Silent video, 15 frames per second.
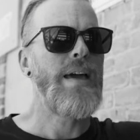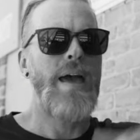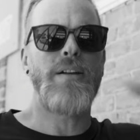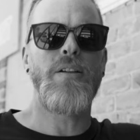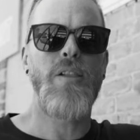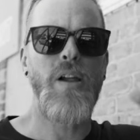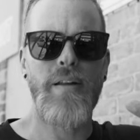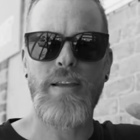
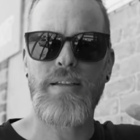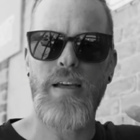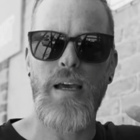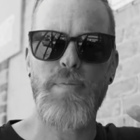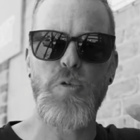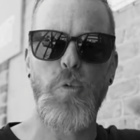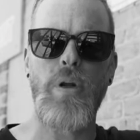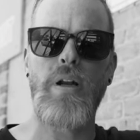And a lot of the
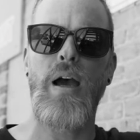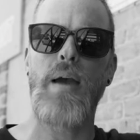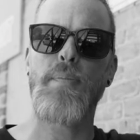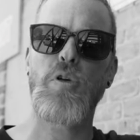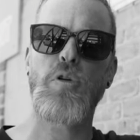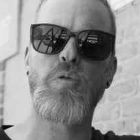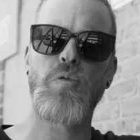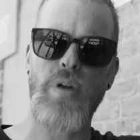times when
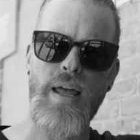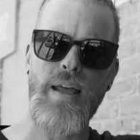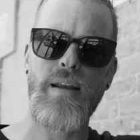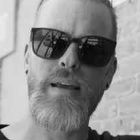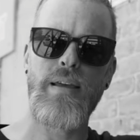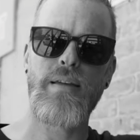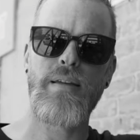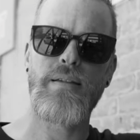I'm
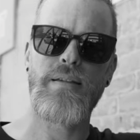creating